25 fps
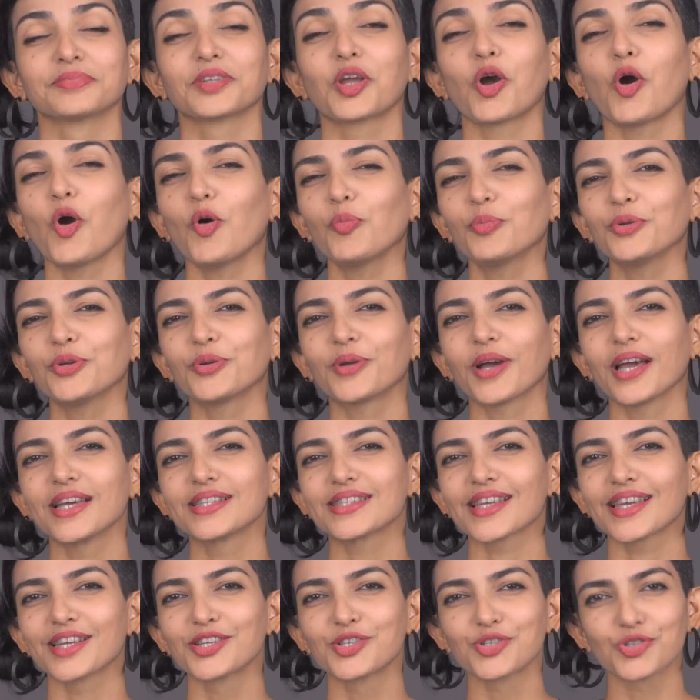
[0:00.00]
Hope you guys
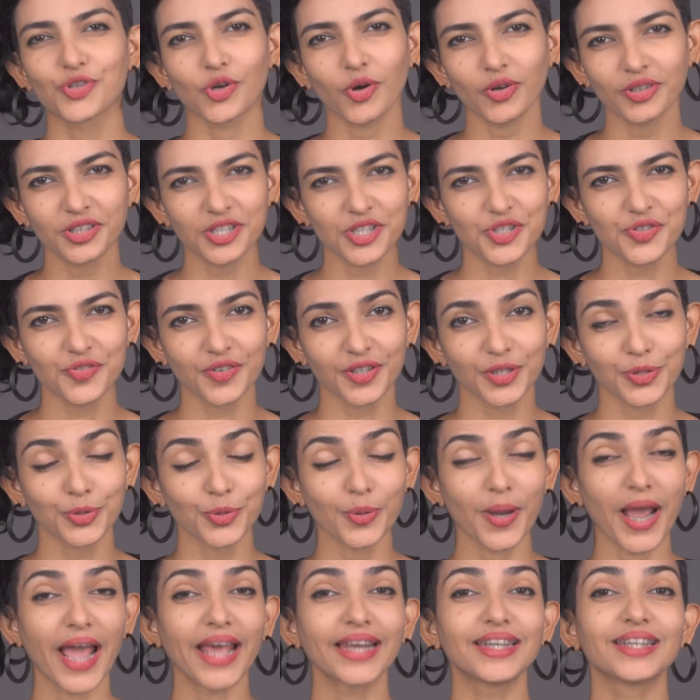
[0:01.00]
enjoyed this
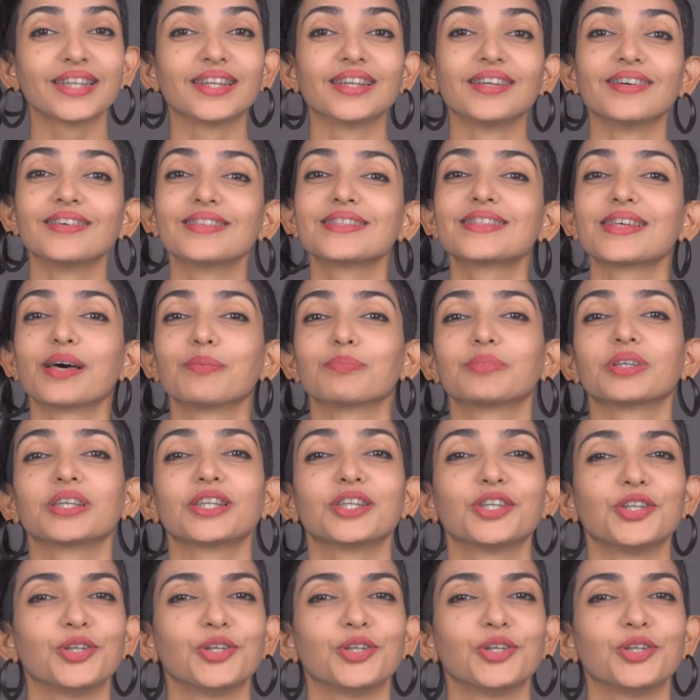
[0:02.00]
video and learned something